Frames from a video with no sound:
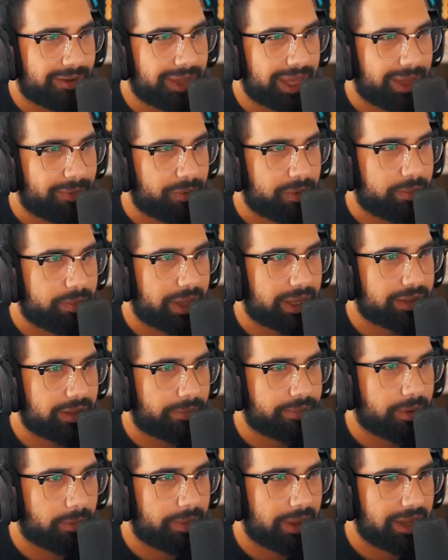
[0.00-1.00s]
Okay, we picked
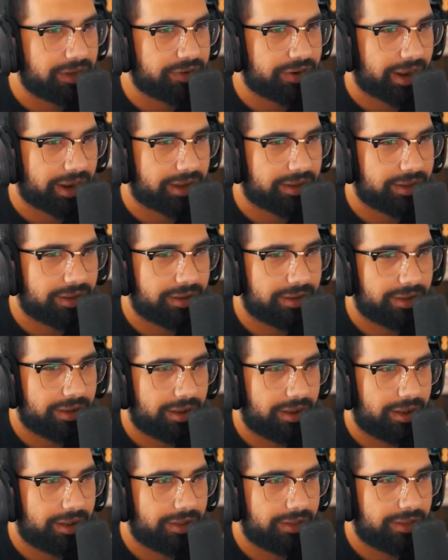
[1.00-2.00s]
up the paycheck.
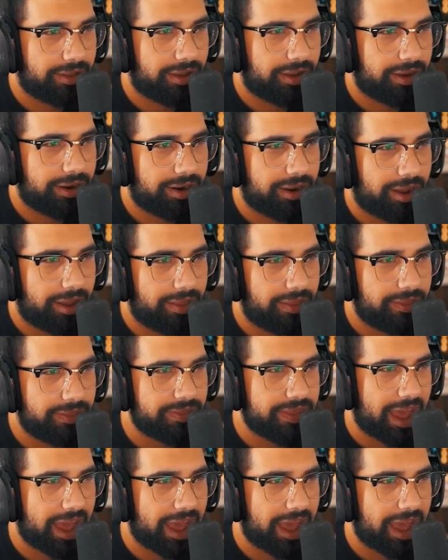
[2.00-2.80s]
And done.